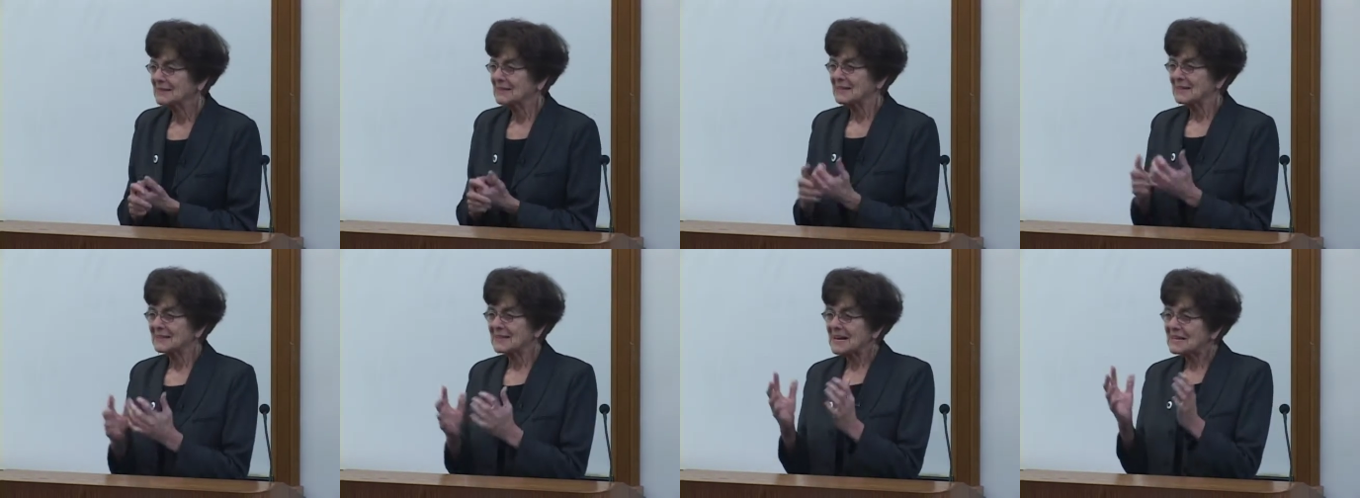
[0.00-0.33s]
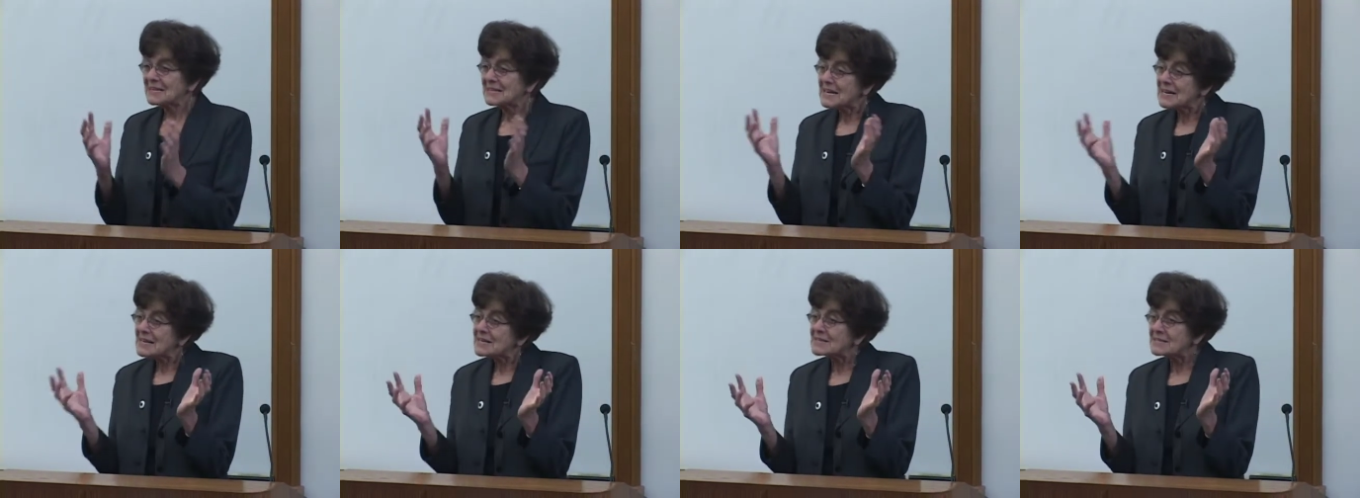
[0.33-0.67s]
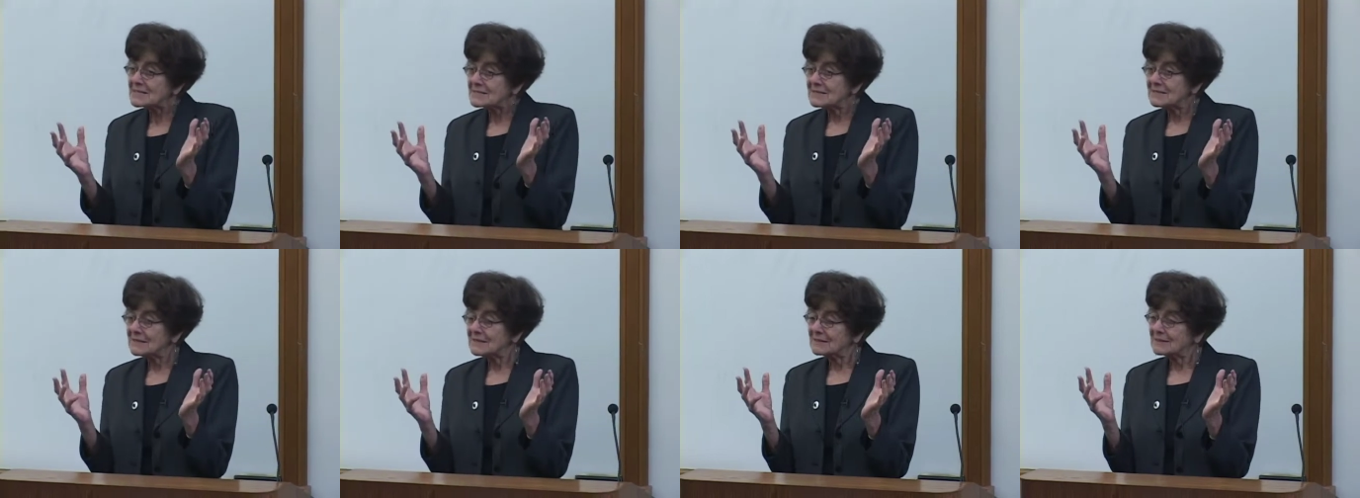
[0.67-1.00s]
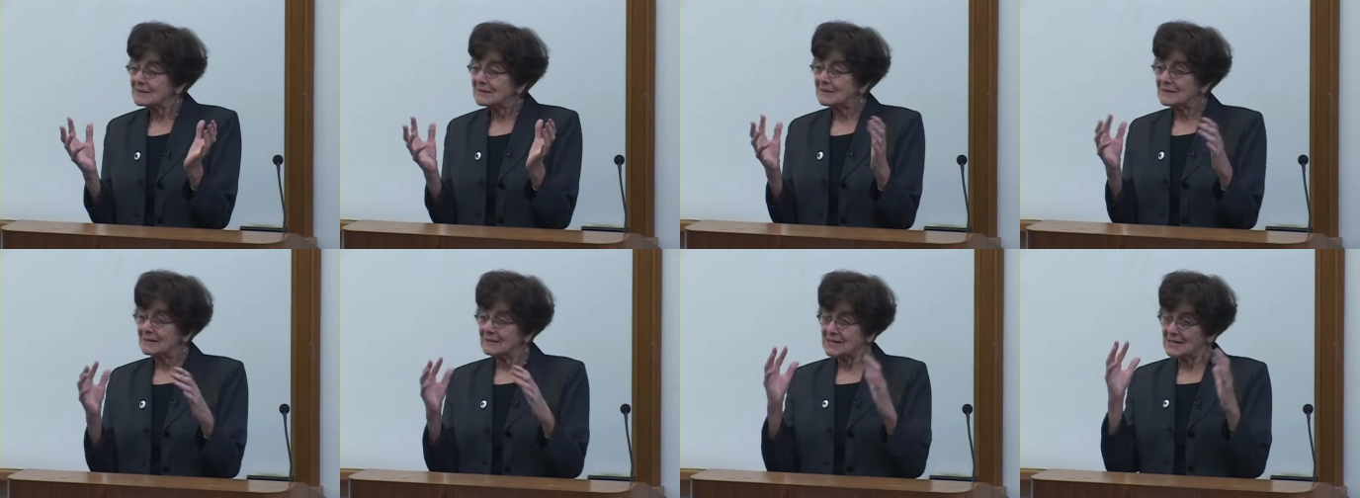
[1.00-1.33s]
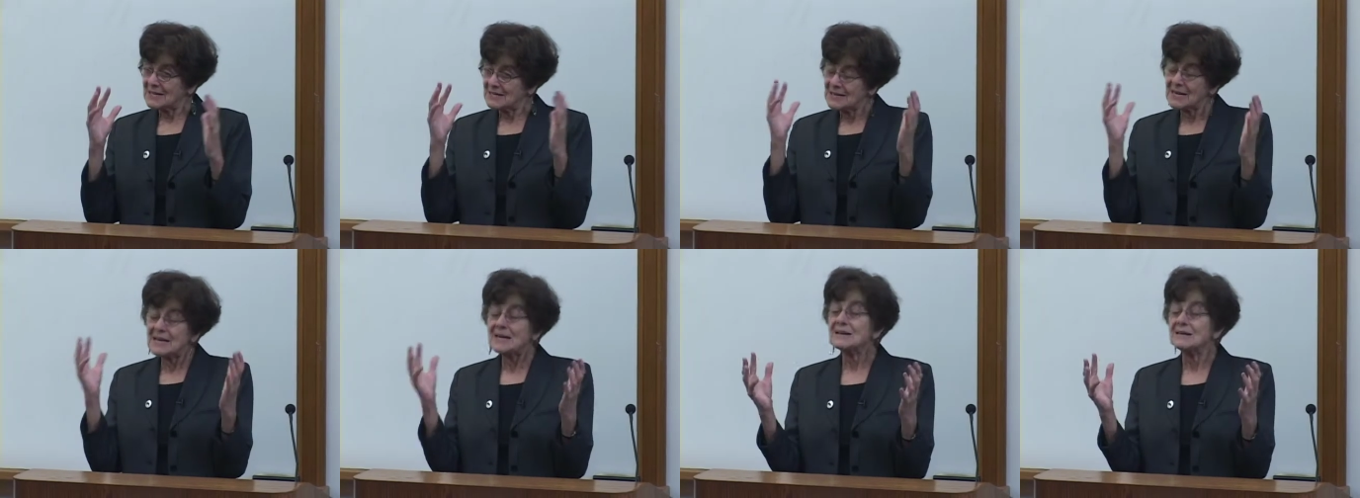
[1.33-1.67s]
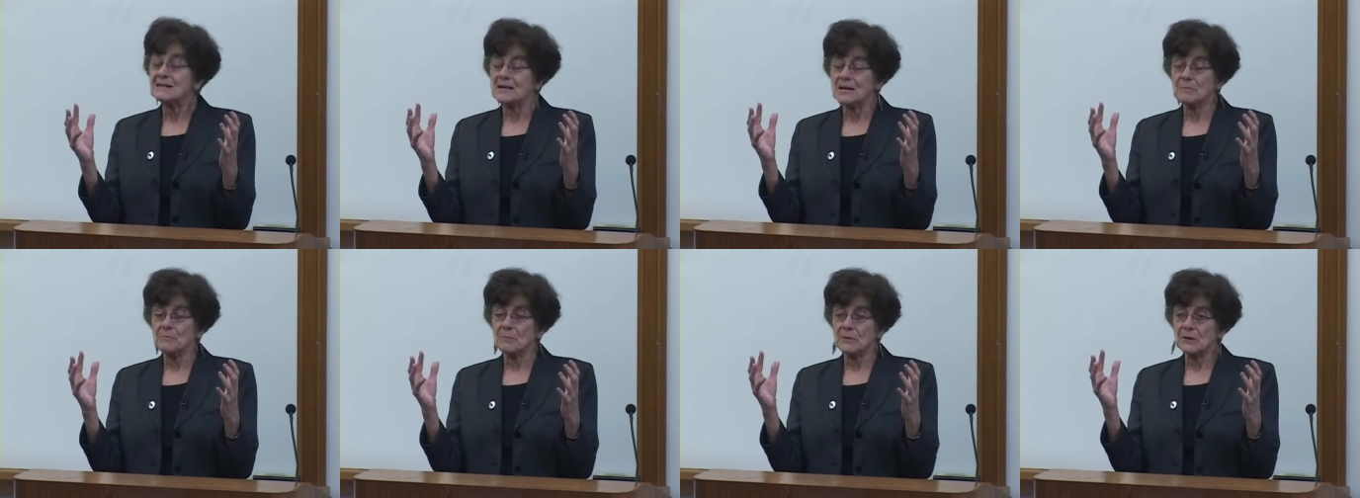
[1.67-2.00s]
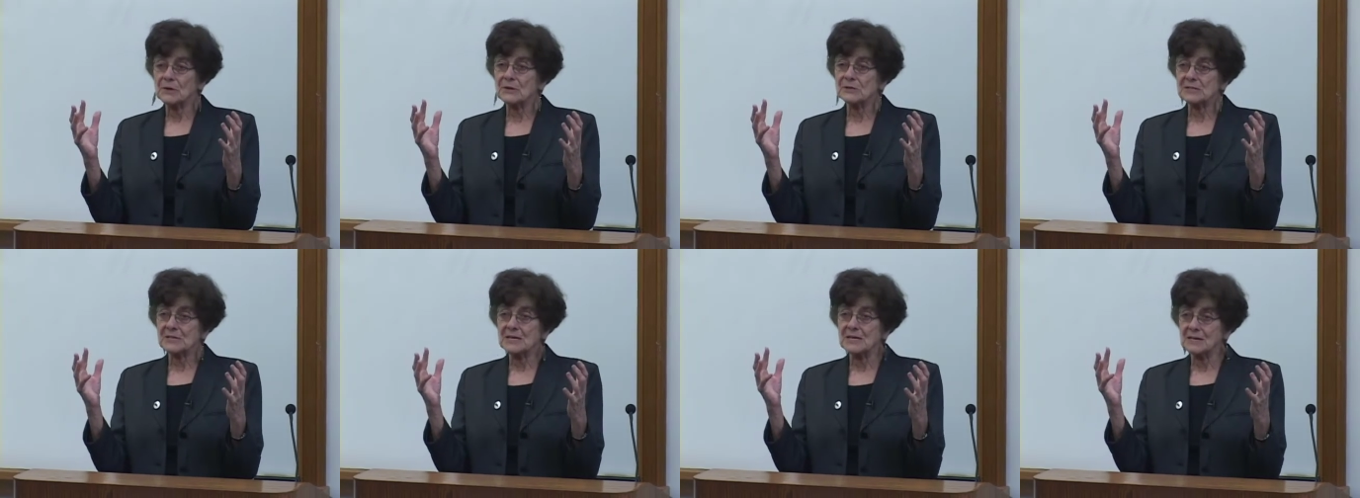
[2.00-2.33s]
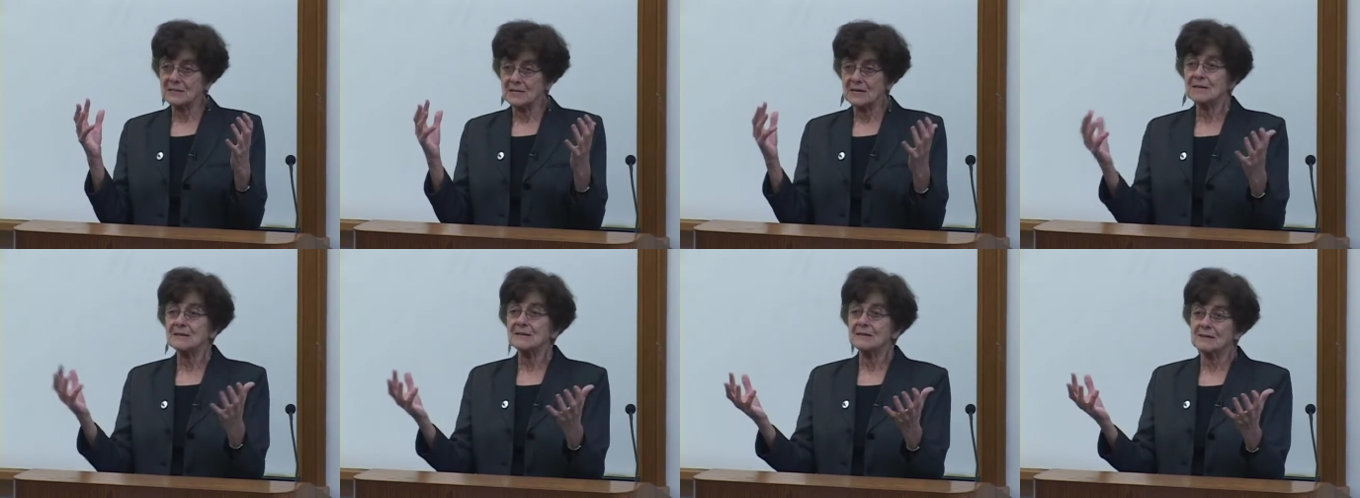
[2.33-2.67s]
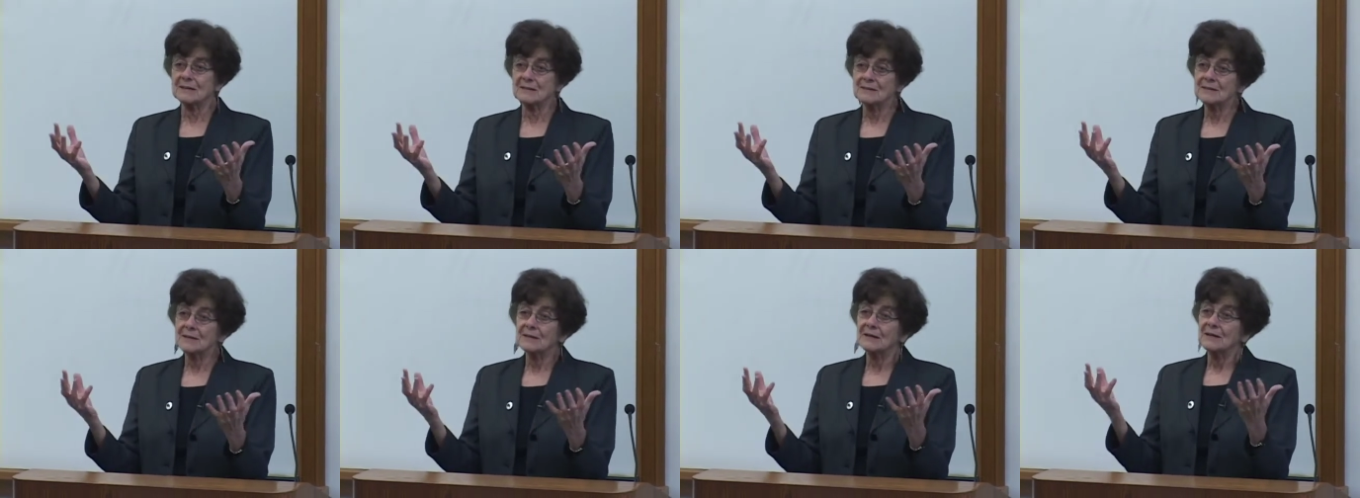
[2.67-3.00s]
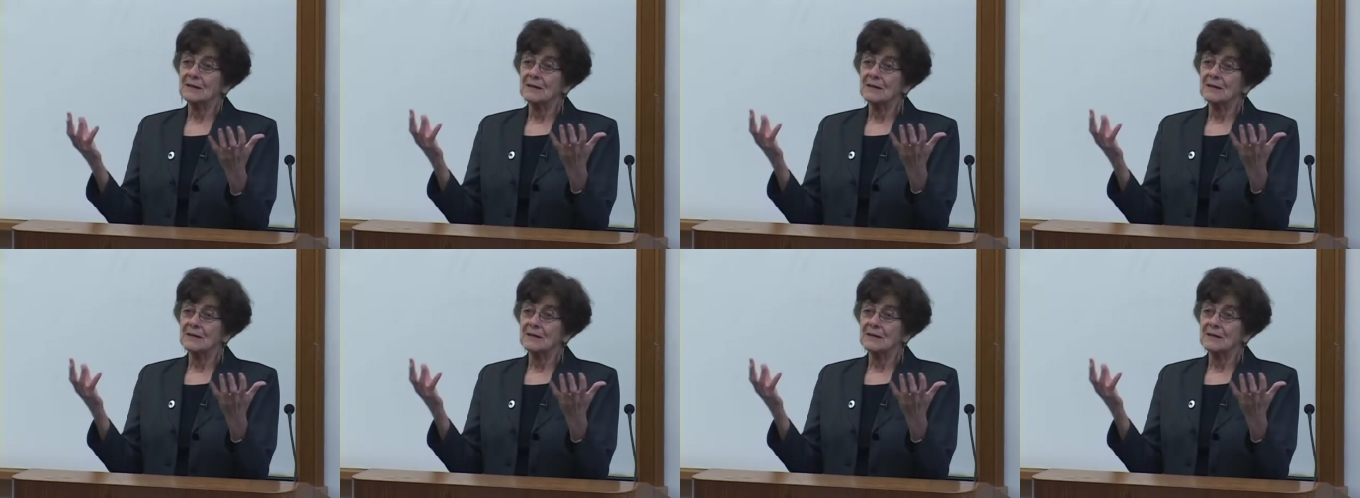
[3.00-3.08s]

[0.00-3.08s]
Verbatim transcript: They needed, he needed it because he needed